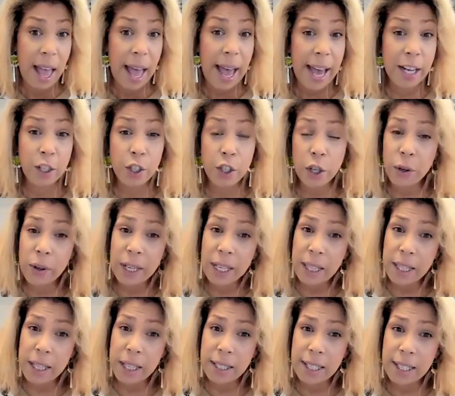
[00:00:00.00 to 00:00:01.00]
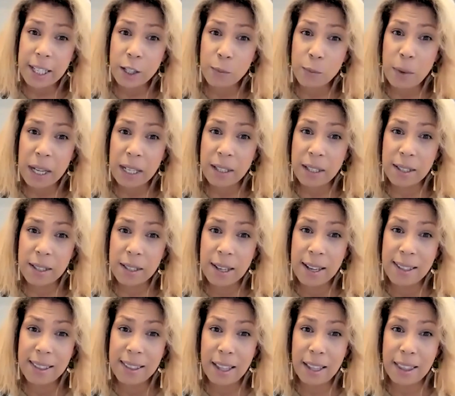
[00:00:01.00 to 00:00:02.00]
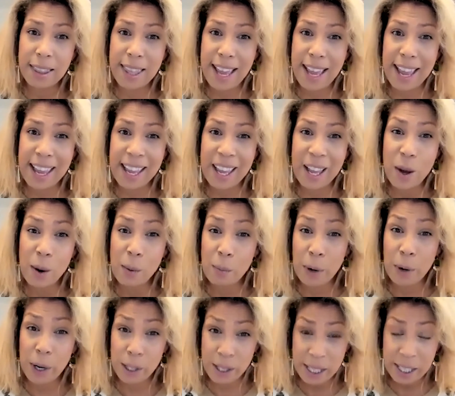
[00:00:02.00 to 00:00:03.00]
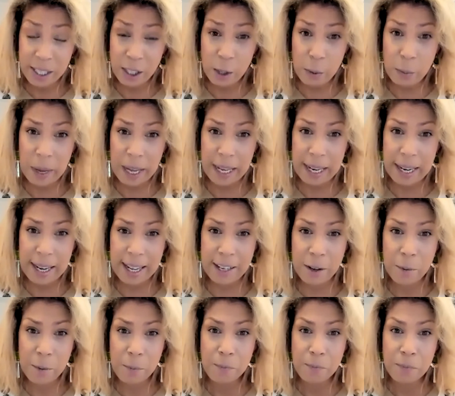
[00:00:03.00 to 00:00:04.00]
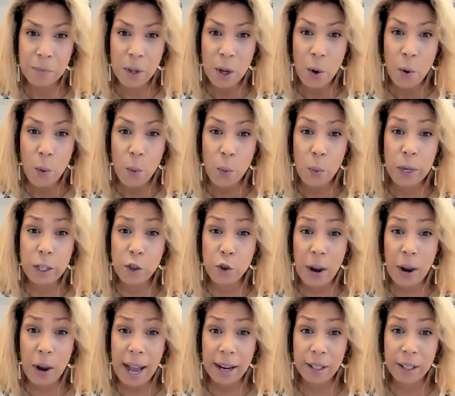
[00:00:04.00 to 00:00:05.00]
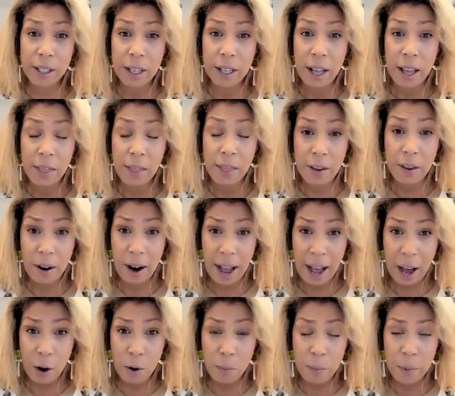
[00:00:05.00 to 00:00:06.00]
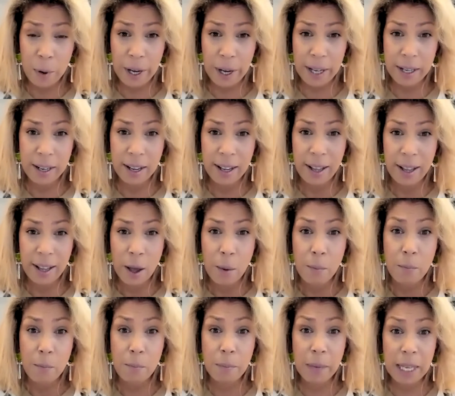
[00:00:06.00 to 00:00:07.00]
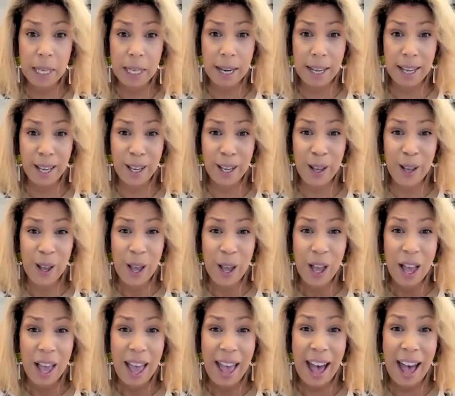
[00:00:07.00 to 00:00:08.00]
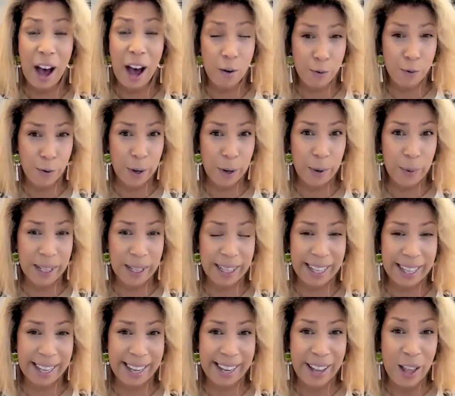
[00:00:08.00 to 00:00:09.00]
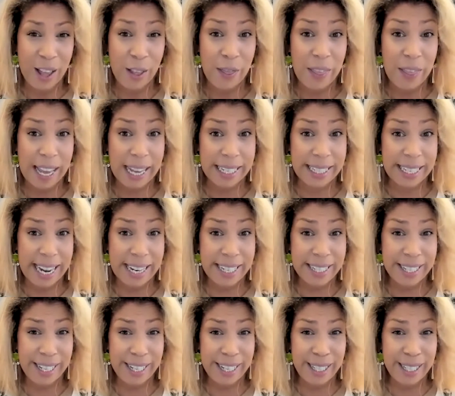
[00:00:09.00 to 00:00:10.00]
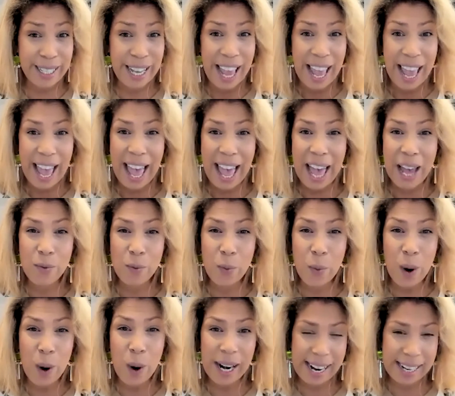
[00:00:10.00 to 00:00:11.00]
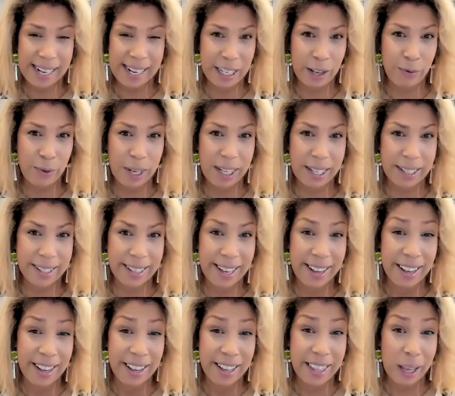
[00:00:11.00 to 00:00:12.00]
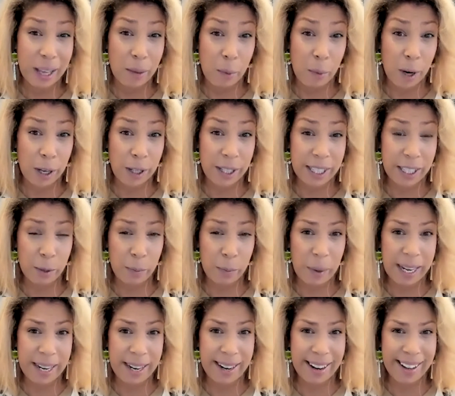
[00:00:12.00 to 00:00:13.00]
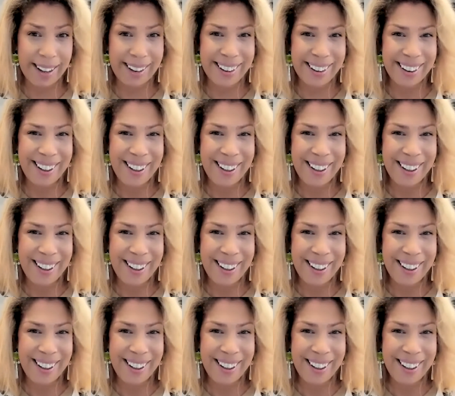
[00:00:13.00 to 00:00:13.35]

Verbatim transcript: And during the six months that they participated, we tracked their output, meaning how frequently they attended and what activities they participated in.